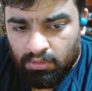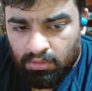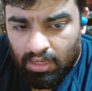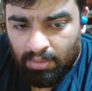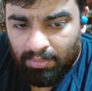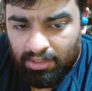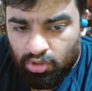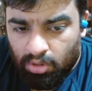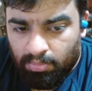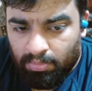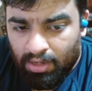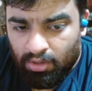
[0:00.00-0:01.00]
I might
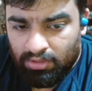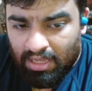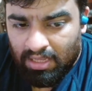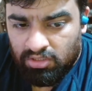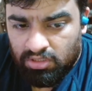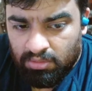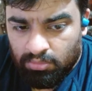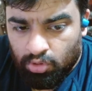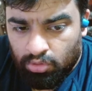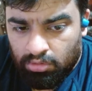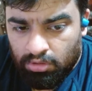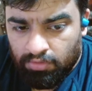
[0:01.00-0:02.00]
drop by on that stream
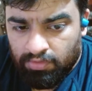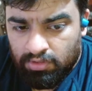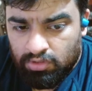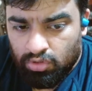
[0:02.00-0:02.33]
though if it's